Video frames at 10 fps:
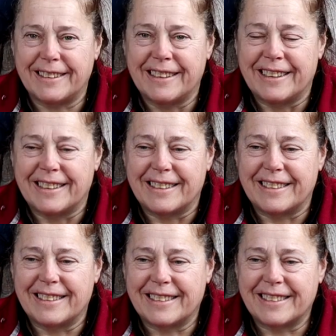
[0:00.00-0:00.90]

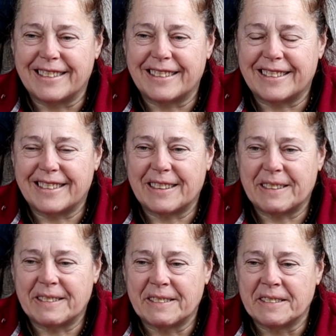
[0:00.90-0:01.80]

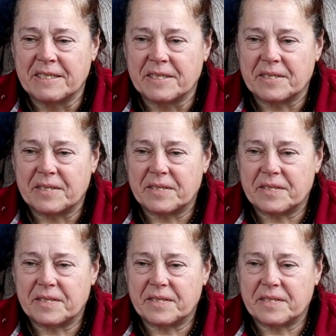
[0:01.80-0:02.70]

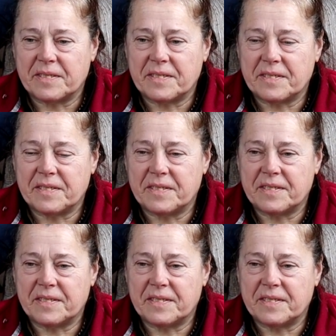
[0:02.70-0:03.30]
This person isn't speaking.